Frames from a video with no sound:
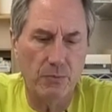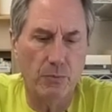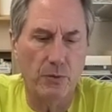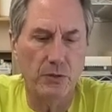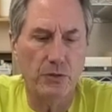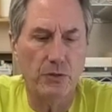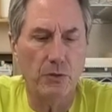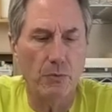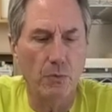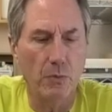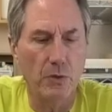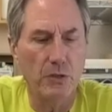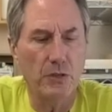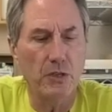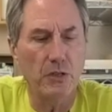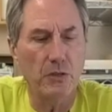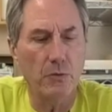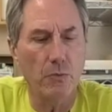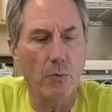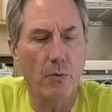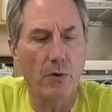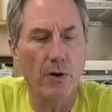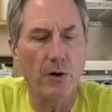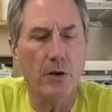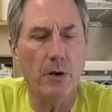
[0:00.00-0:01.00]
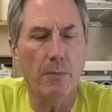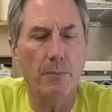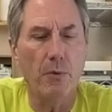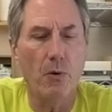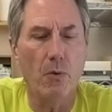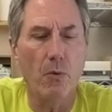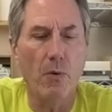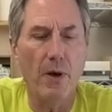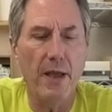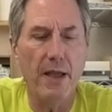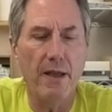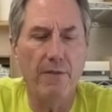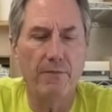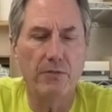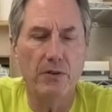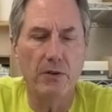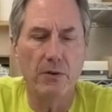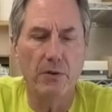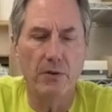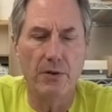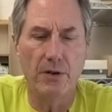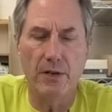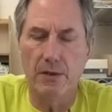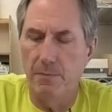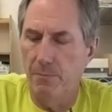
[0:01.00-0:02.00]
which, which is a workable way of
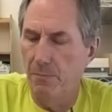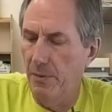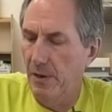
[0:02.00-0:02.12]
doing it,